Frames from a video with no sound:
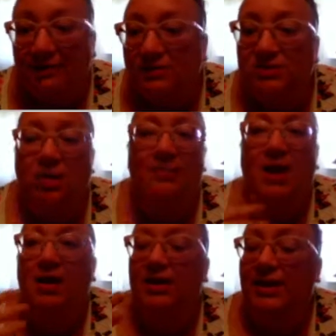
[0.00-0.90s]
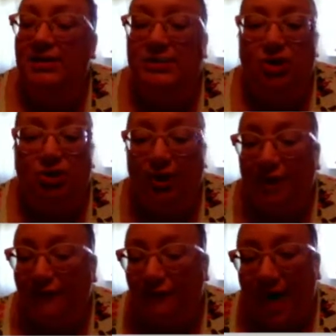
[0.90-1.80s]
so I'm not going to ask you to write a
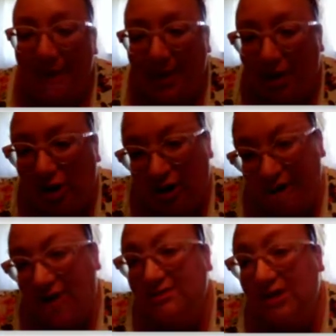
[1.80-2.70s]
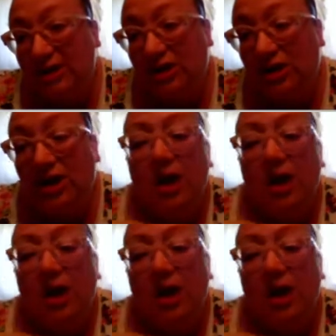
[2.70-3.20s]
5-paragraph essay here,